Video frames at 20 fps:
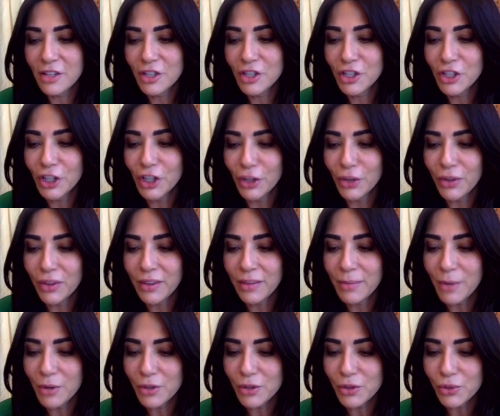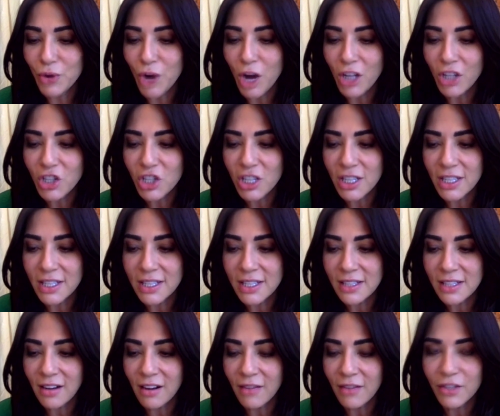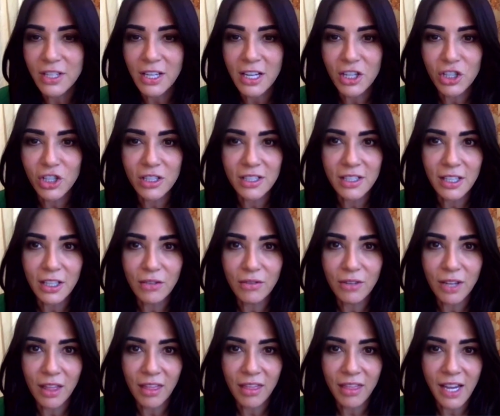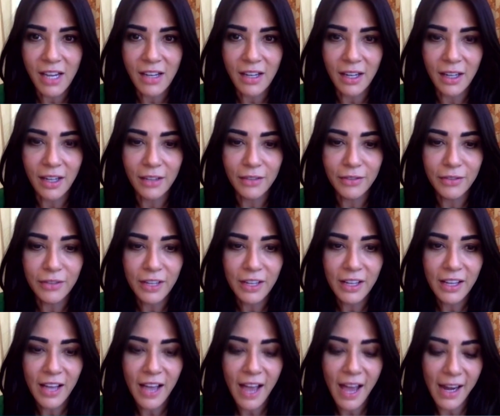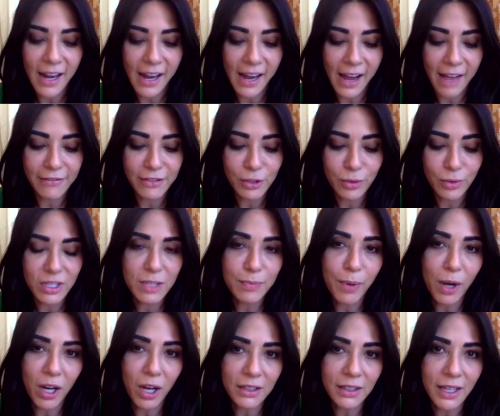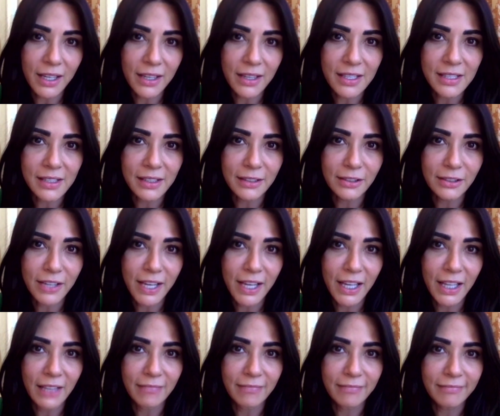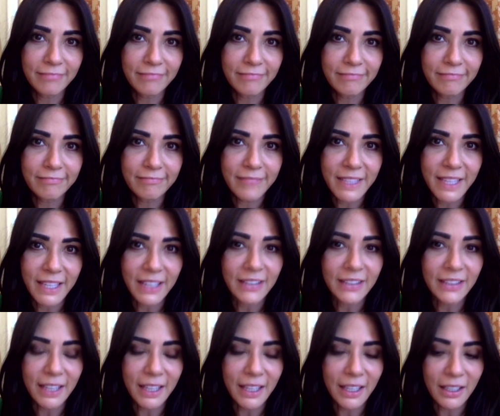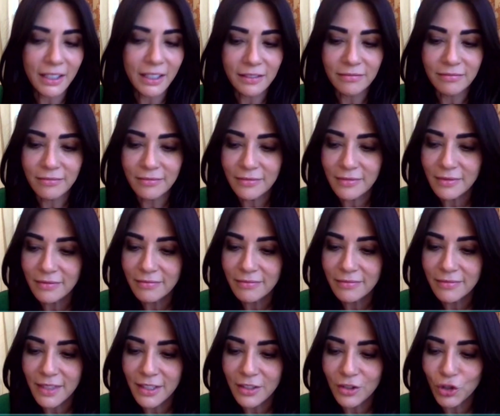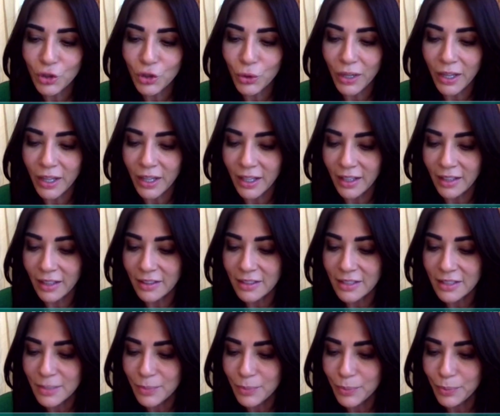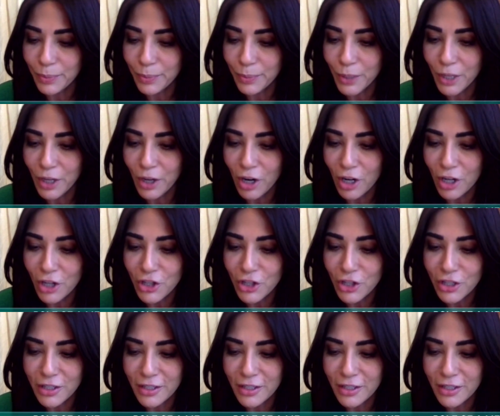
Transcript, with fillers: you know, the most raunchiest conversations that you can think of. And I have to respond like this little kid, giggling and enjoying it. It's pretty harsh.